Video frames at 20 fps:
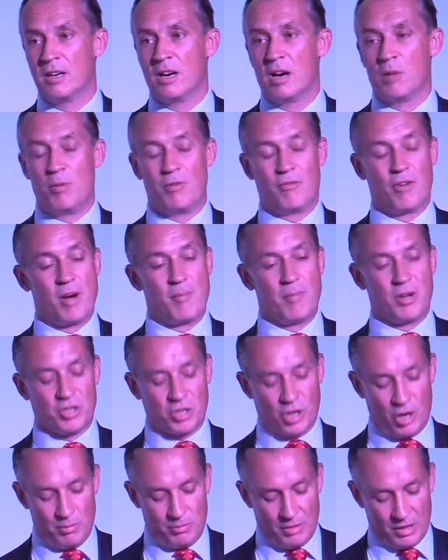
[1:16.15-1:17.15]
and we very much
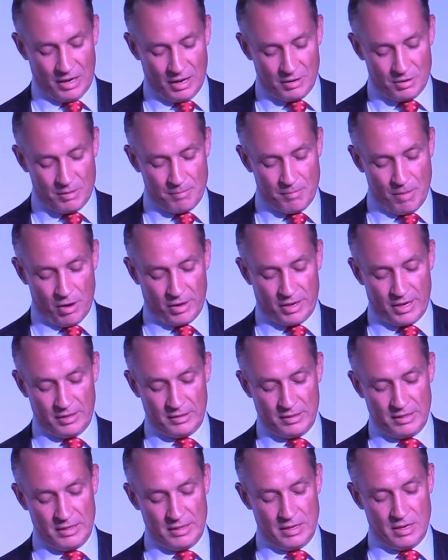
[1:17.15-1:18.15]
hope the London
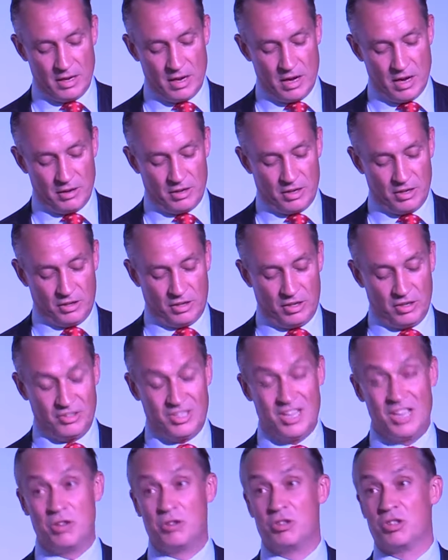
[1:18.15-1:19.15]
market can
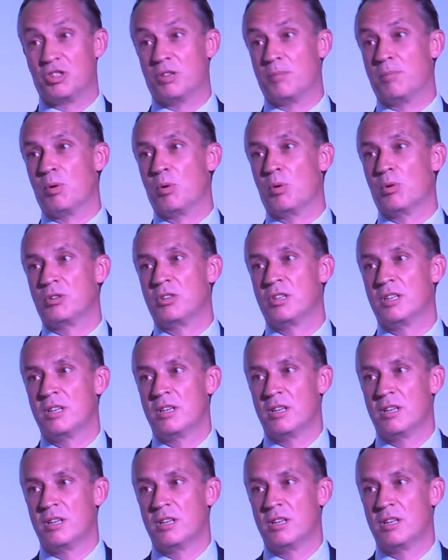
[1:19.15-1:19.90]
continue to support